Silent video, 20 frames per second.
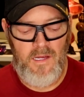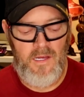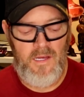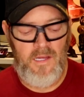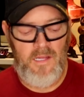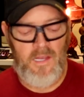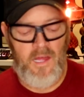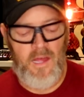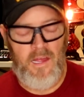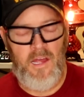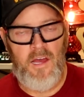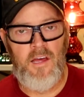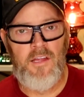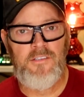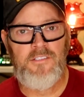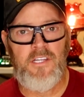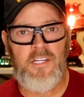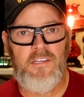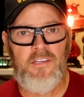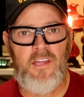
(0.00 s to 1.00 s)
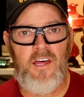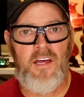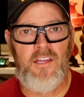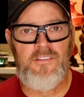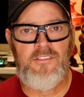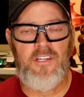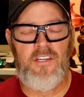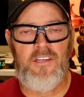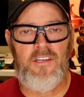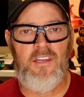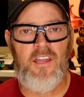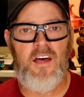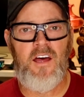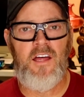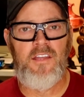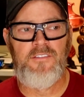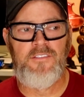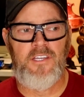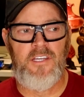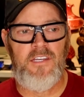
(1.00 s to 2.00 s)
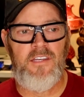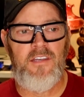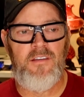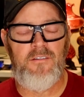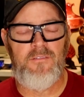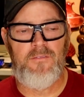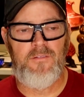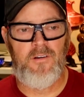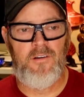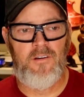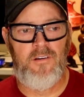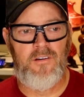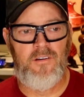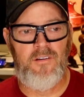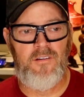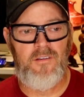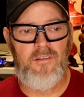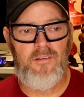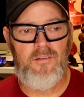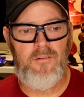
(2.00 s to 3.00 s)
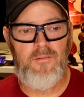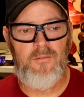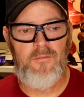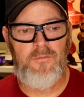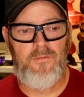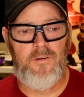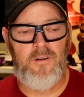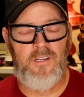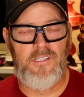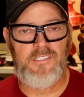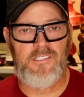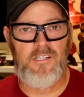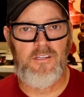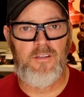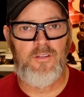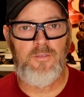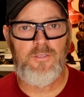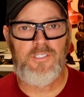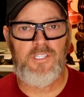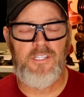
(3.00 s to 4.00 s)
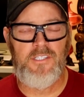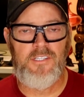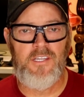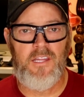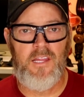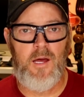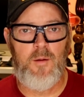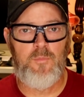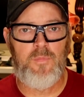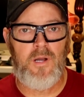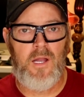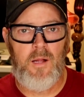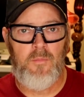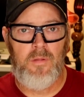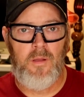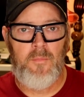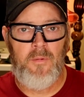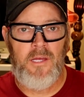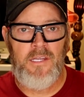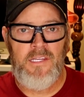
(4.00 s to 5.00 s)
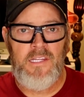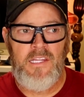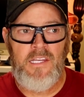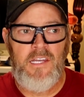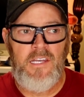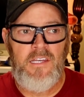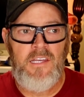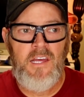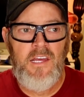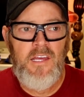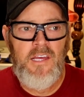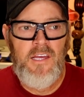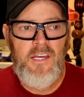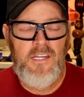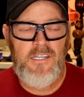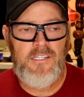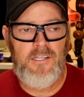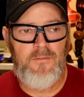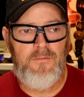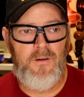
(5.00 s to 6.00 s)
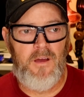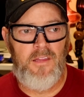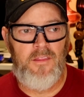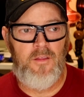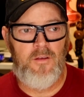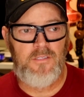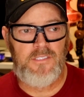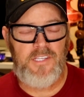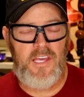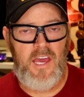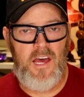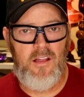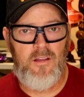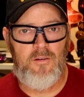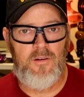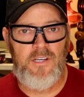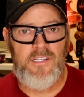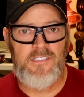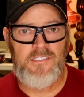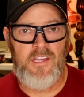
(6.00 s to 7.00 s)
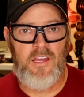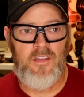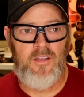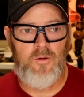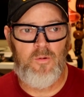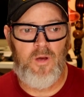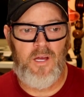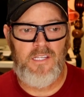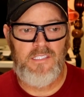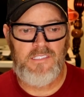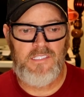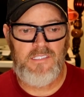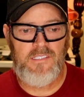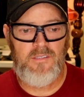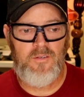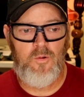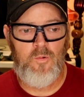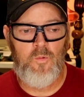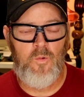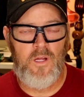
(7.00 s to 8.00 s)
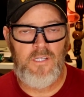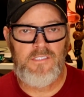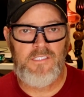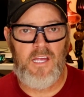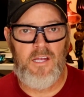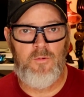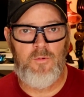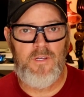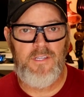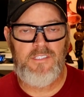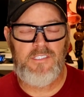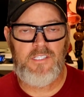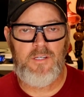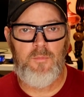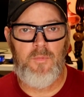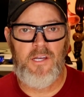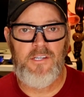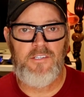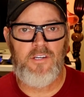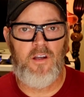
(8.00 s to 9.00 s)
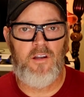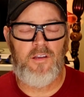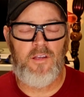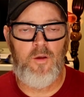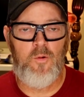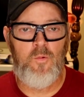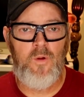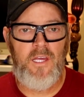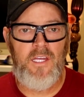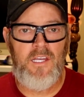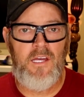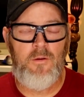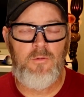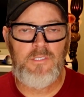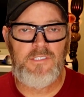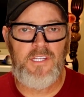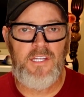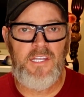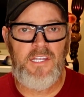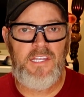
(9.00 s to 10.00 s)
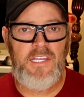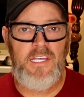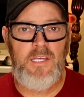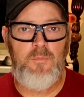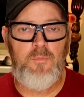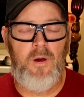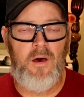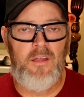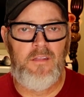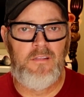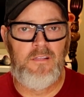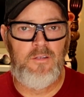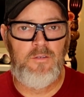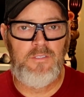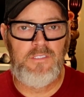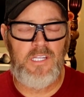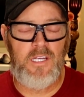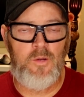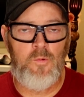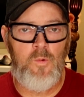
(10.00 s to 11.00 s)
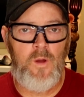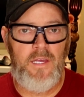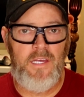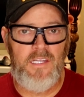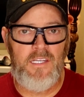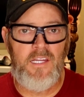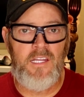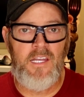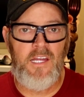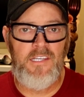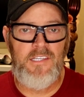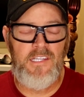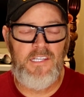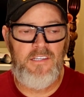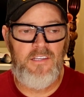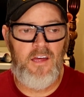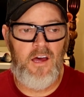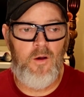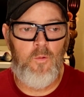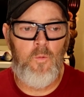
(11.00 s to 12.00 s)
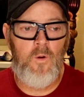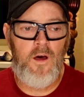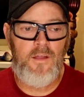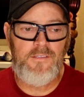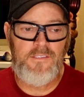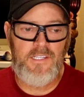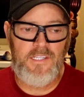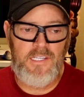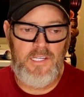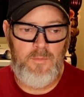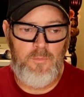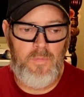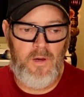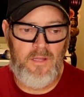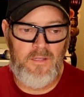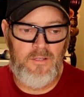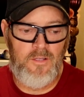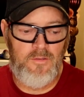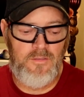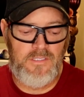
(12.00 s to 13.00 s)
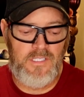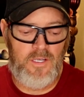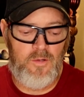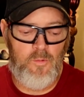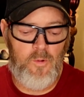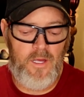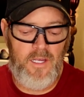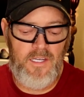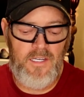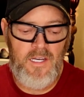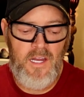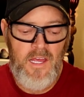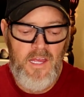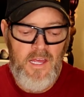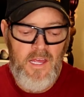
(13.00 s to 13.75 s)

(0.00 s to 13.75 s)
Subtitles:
And I hunted and hunted and hunted for a solution to that problem. I needed to find those calories. Otherwise, once I reached my target weight, I was going to keep on losing weight. And I did not want to keep on losing weight.